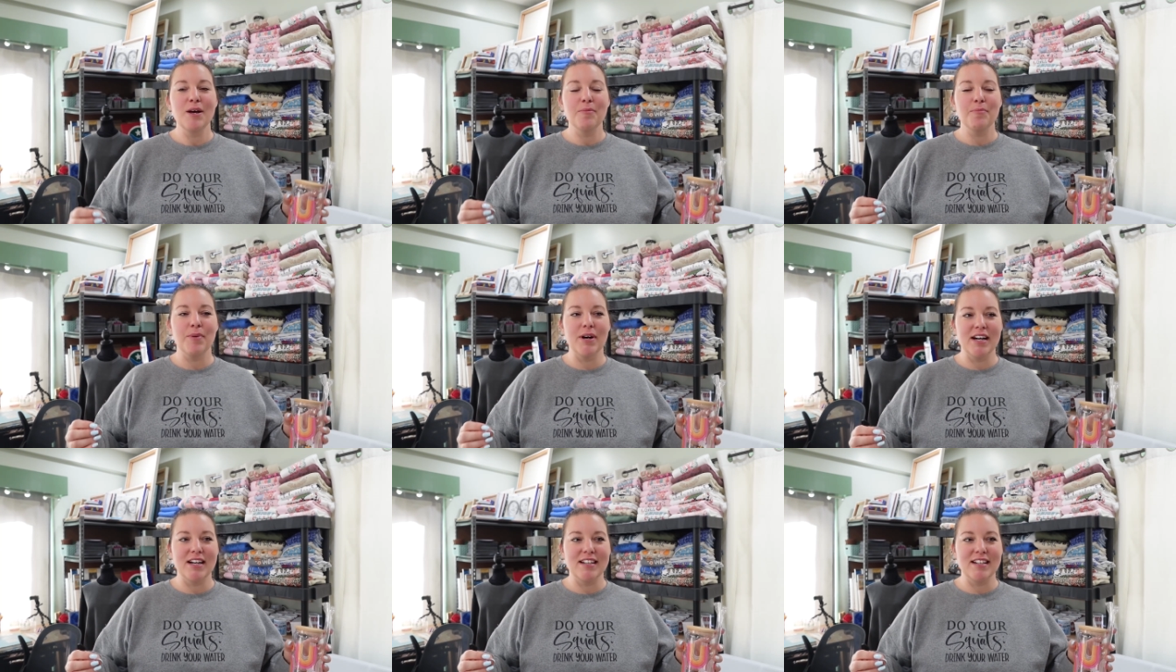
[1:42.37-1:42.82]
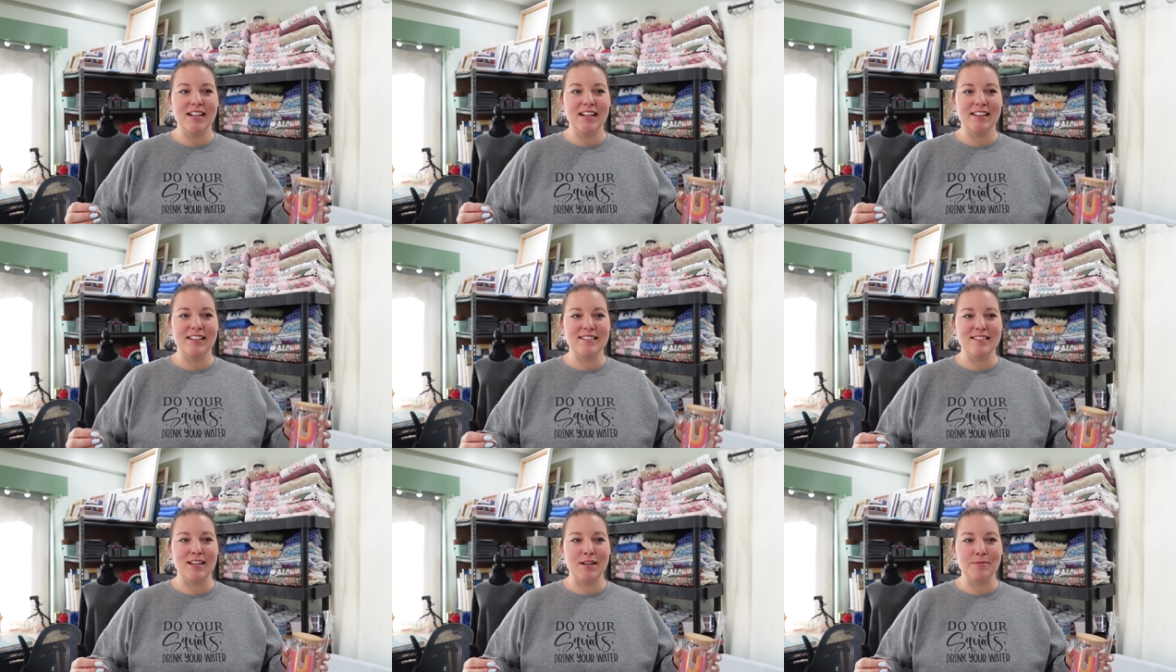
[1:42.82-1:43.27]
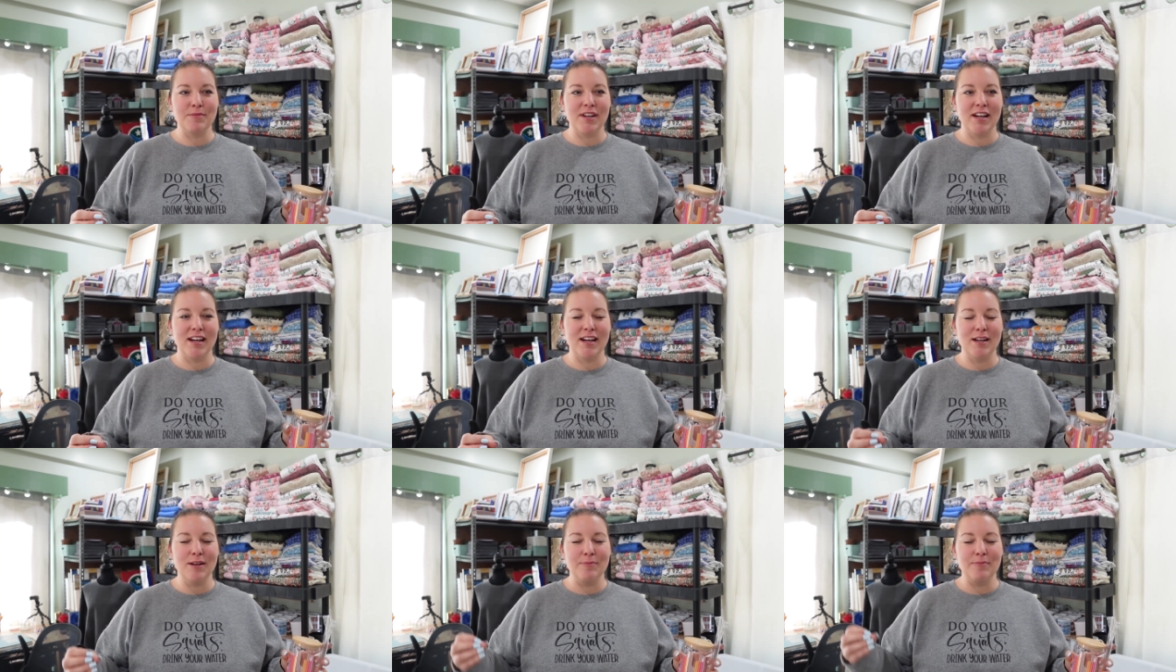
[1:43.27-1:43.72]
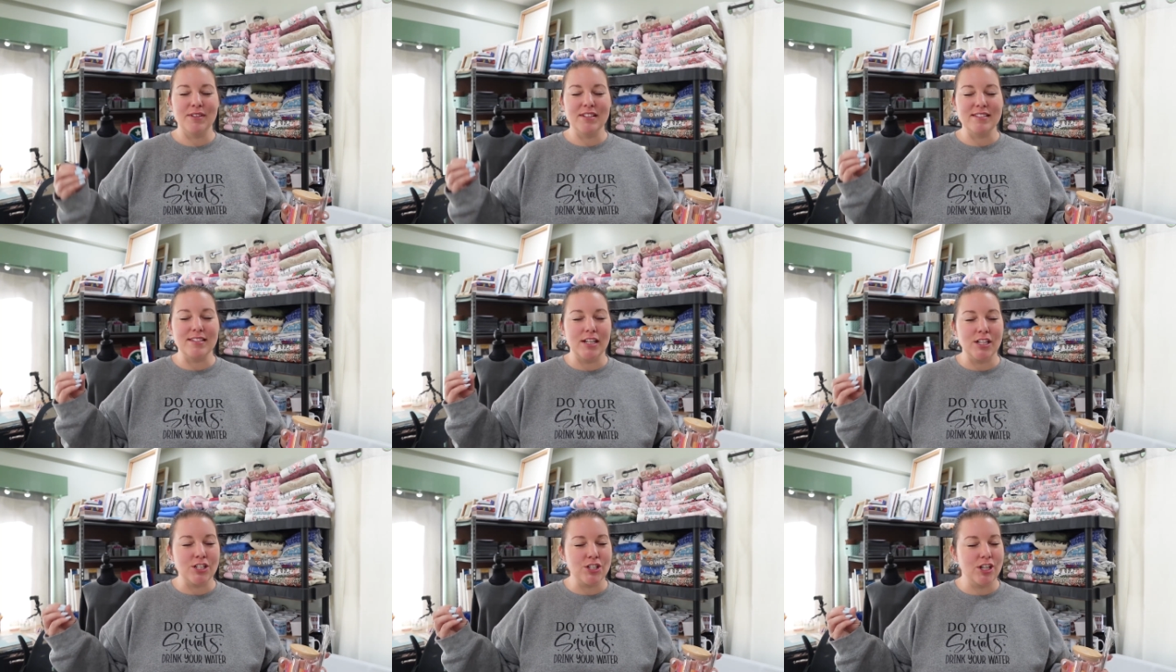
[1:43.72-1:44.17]
but at the same time, the
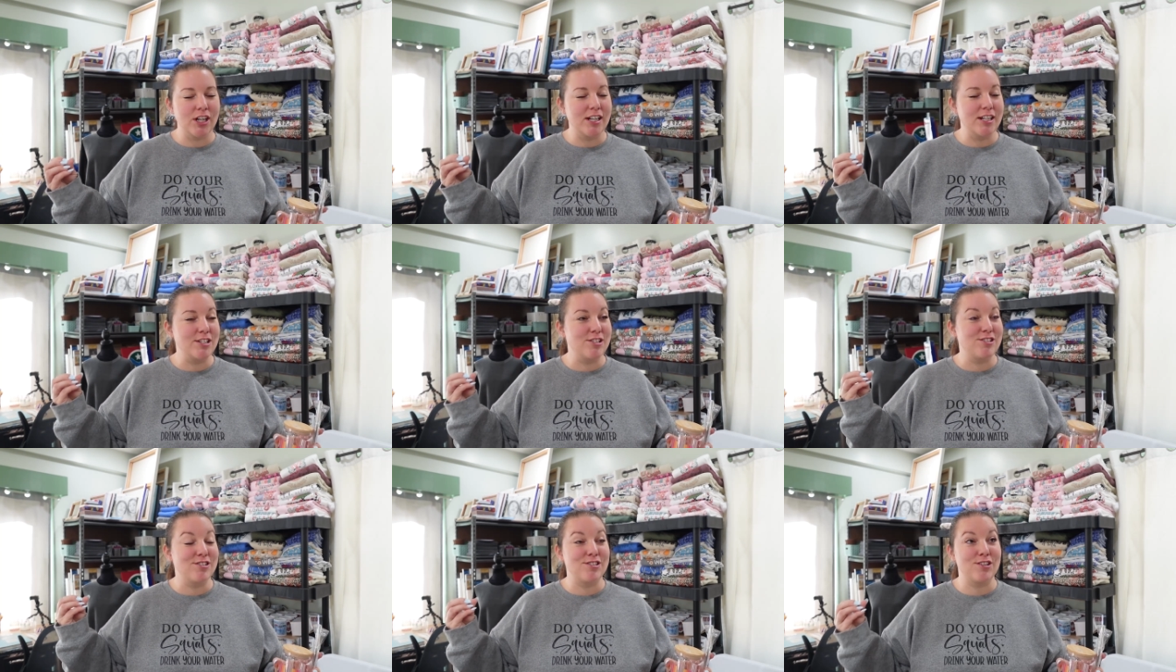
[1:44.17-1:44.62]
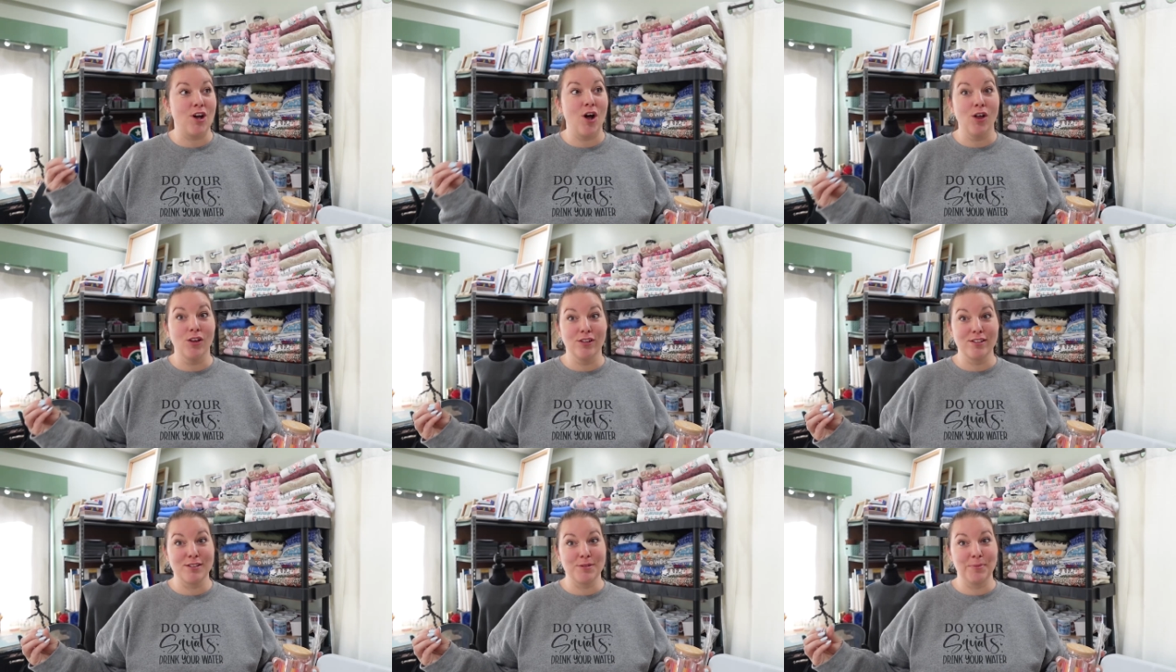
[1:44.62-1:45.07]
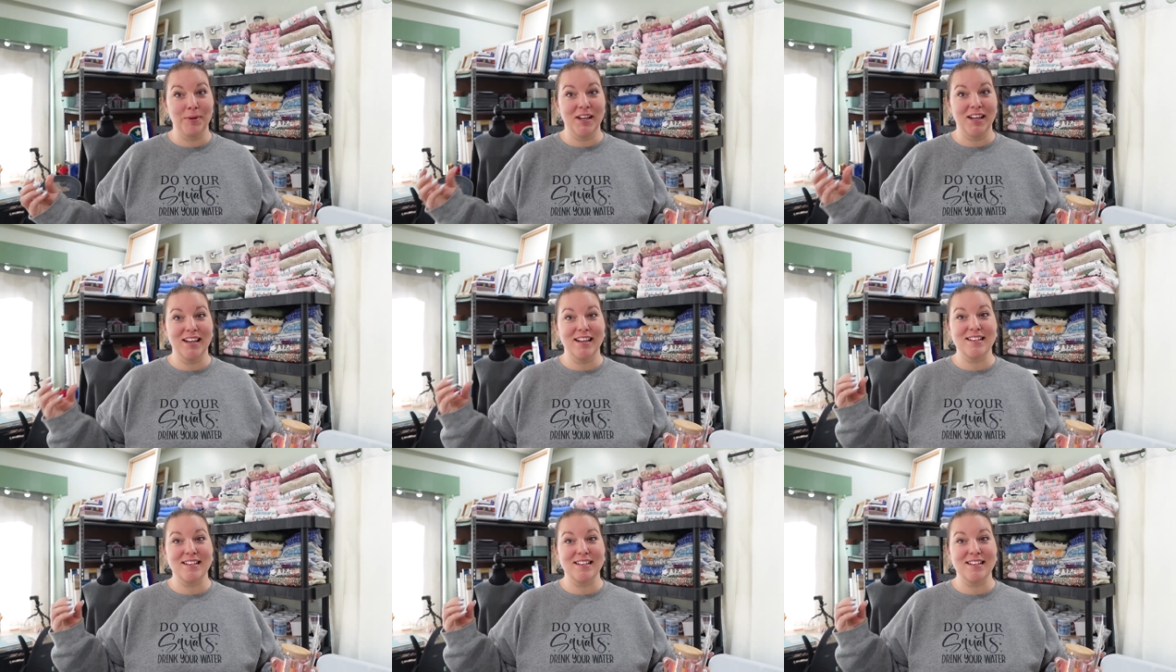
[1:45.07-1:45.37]
sunshine is just calling to me.